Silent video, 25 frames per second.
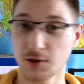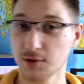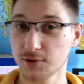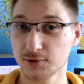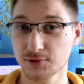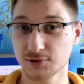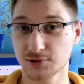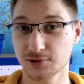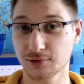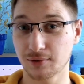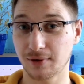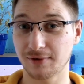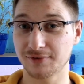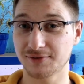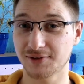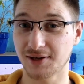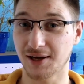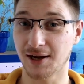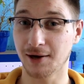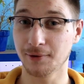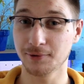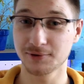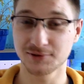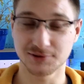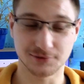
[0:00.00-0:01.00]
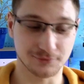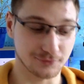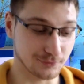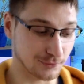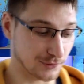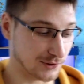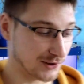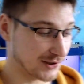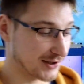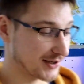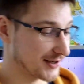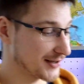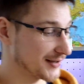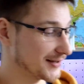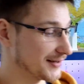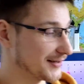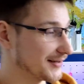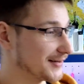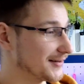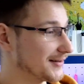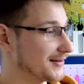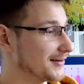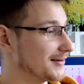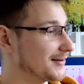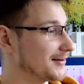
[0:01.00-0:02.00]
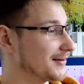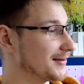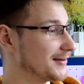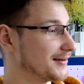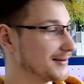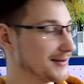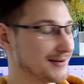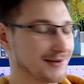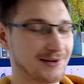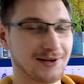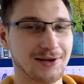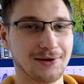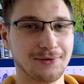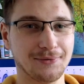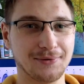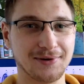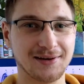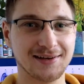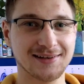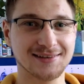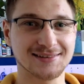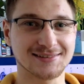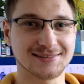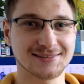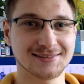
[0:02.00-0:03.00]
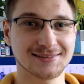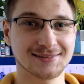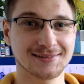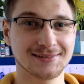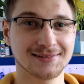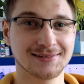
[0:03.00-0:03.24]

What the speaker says: So after hours of work, here it is.